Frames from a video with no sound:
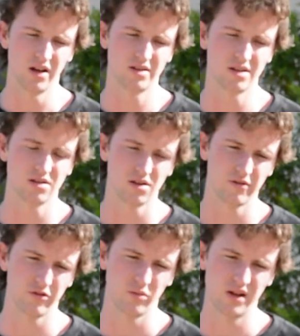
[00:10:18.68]
it's easier
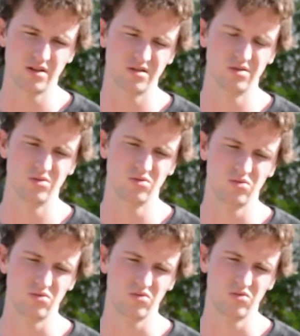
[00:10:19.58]
for me
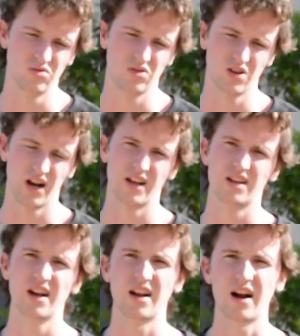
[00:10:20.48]
to kind of
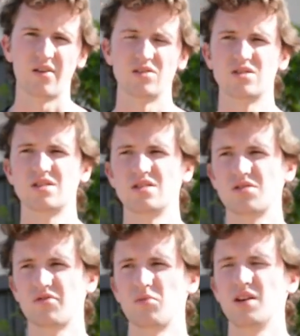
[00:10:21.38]
get it out. It's just
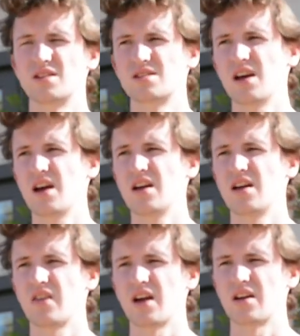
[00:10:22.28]
easier for me to say,
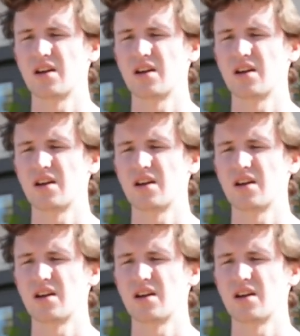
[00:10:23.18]
and like